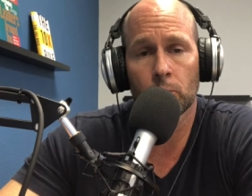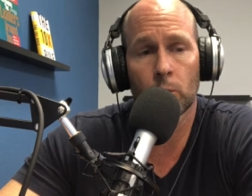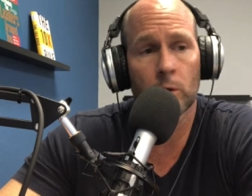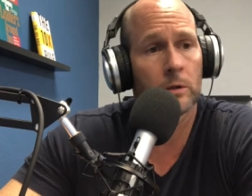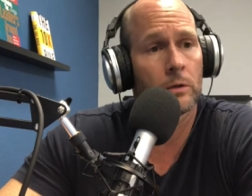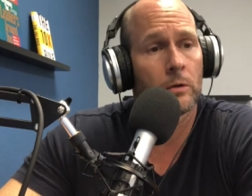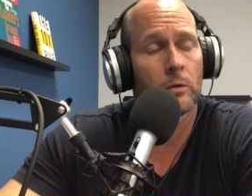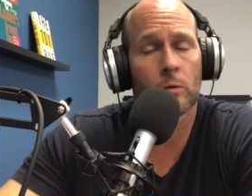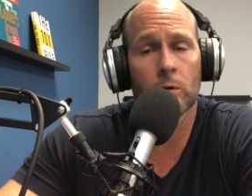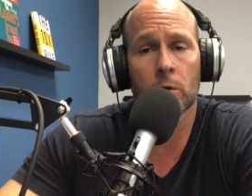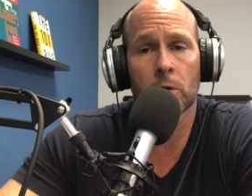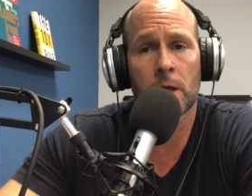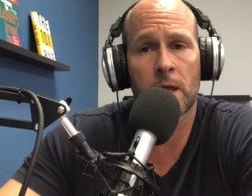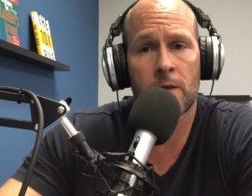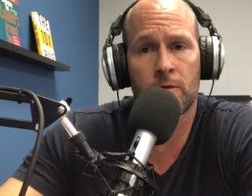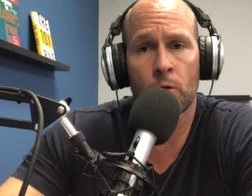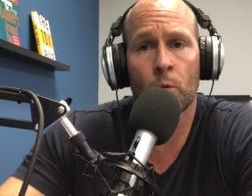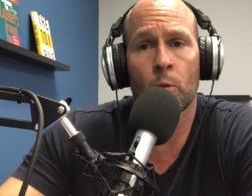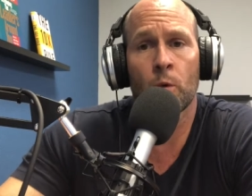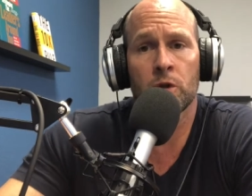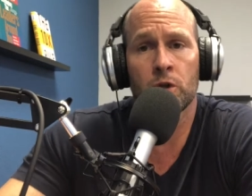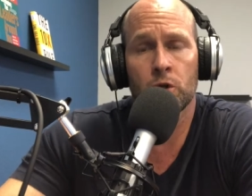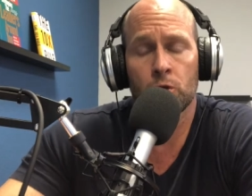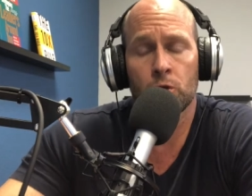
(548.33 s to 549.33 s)
Well,
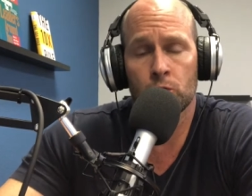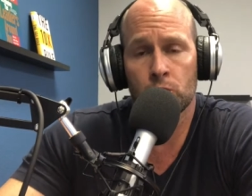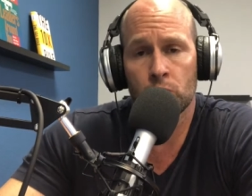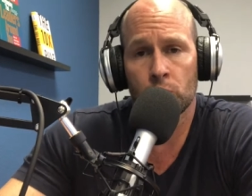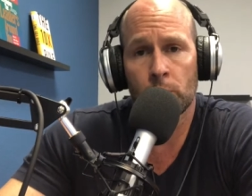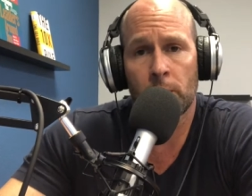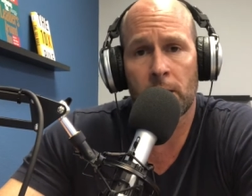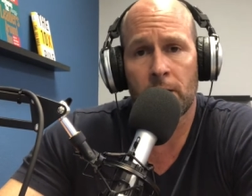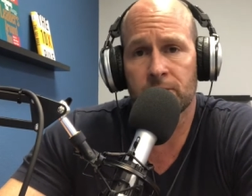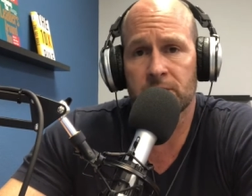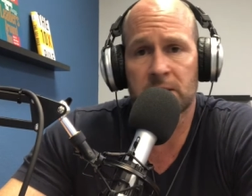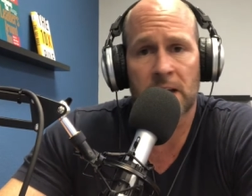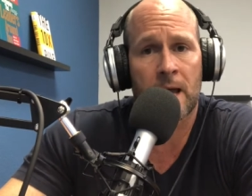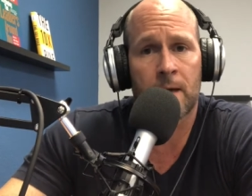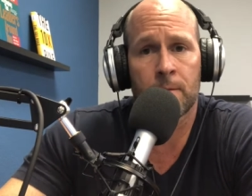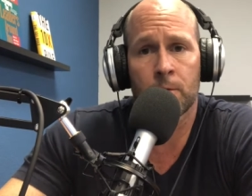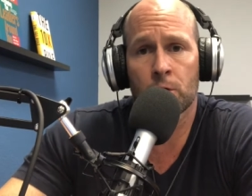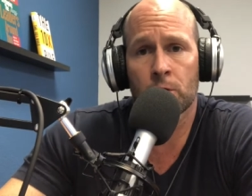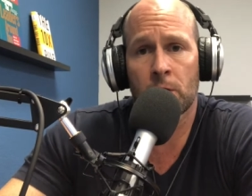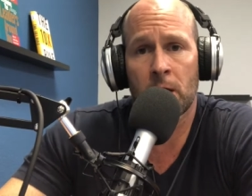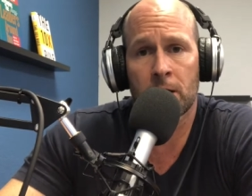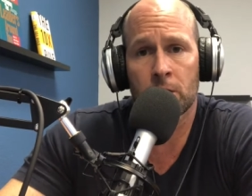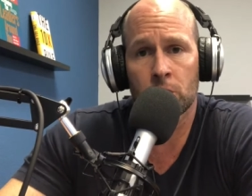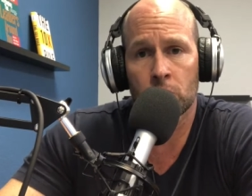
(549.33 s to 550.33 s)
even when you do have time,
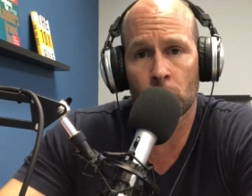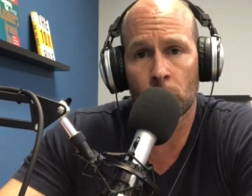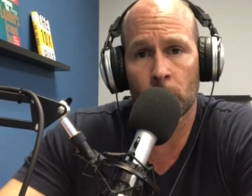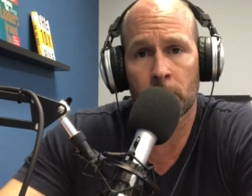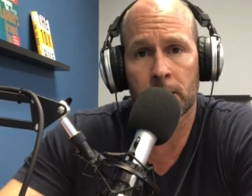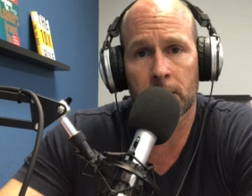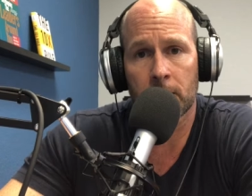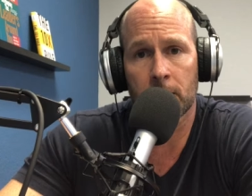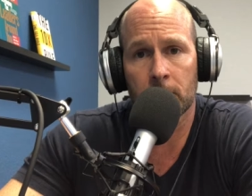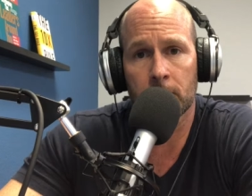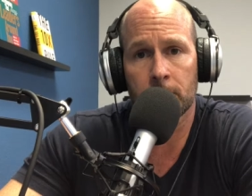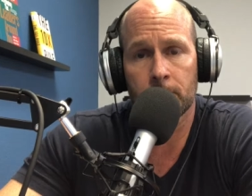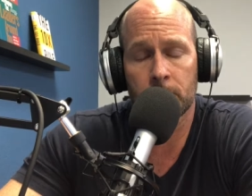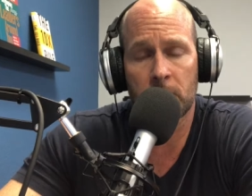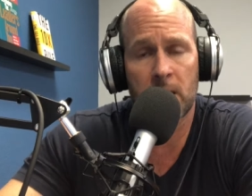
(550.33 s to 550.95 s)
you're not doing it.